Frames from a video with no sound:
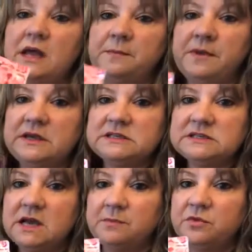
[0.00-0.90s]
I picked
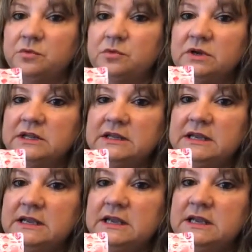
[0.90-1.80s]
up the
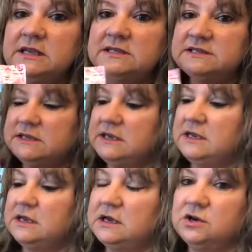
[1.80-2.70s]
really
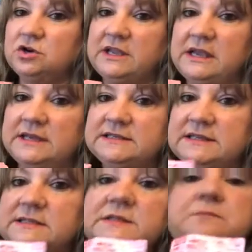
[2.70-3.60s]
easy cookie
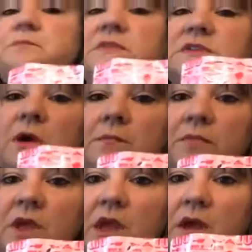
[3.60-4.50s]
icings. So
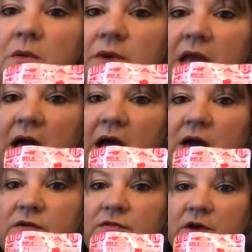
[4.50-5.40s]
we
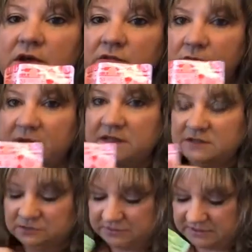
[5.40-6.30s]
have the red,
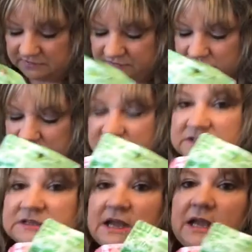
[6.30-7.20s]
the green, of
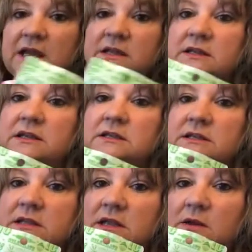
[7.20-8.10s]
course, and
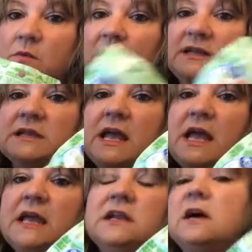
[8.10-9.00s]
the white.
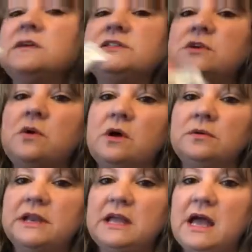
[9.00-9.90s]
And it also
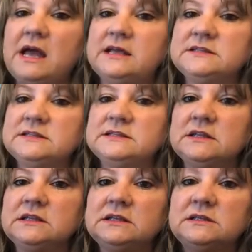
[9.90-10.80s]
already has
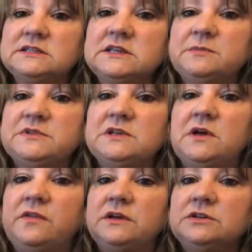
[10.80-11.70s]
the little tips
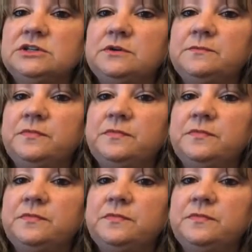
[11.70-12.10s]
on there too.